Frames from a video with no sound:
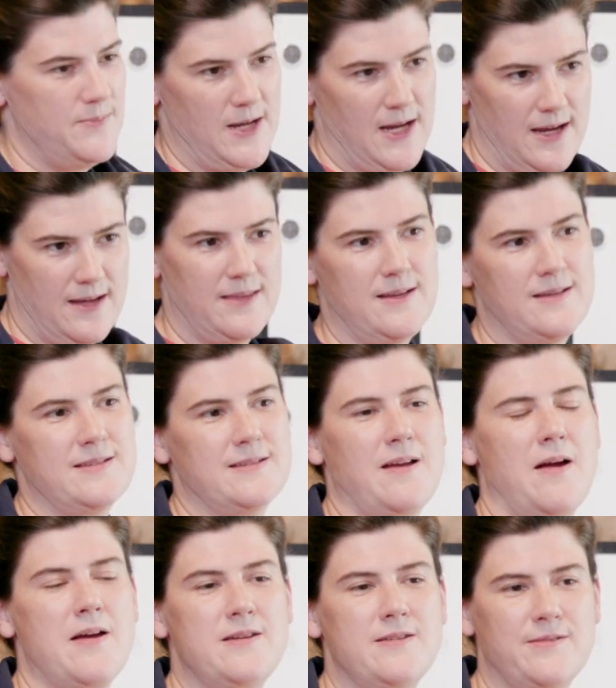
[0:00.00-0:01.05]
to be in this
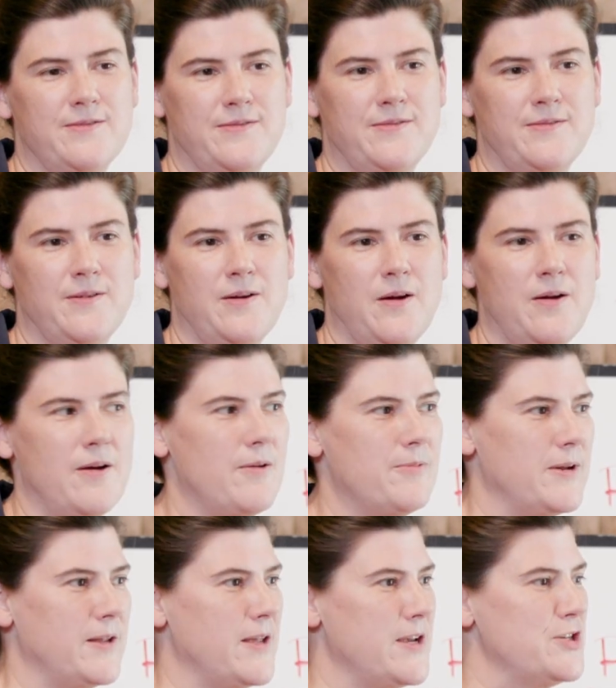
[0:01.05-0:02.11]
kind of
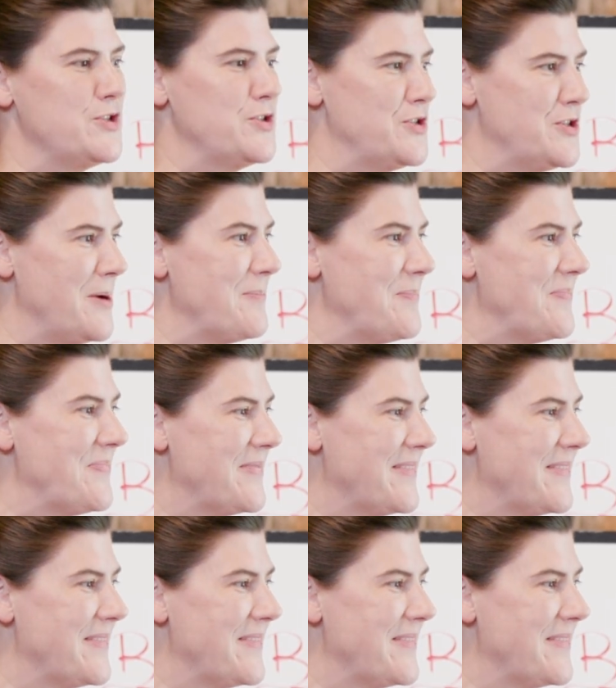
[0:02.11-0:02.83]
relationship?